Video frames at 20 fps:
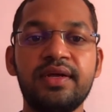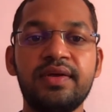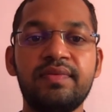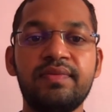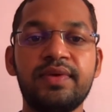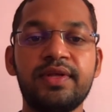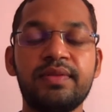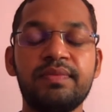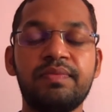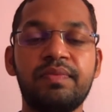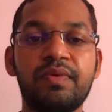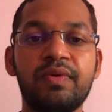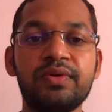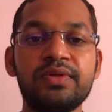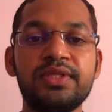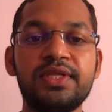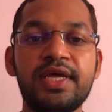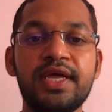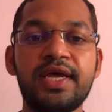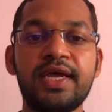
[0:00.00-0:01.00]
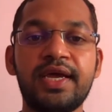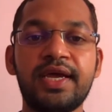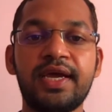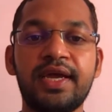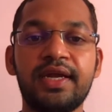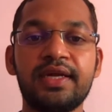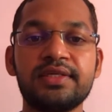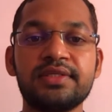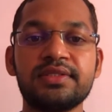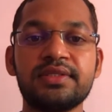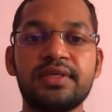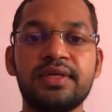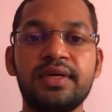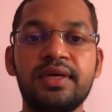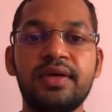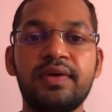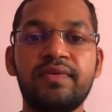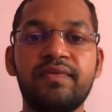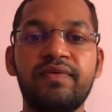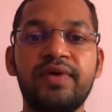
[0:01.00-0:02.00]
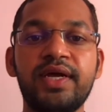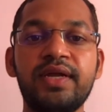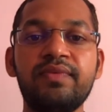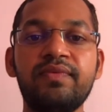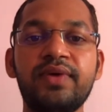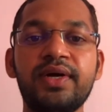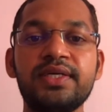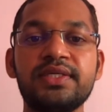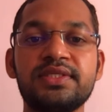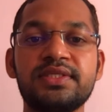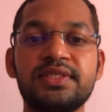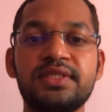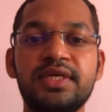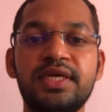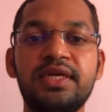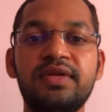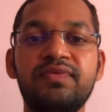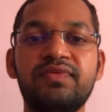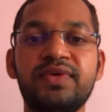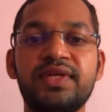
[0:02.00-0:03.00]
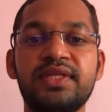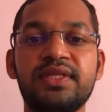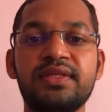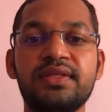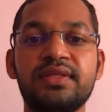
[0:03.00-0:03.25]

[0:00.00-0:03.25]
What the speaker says: with both the hands, when one sits with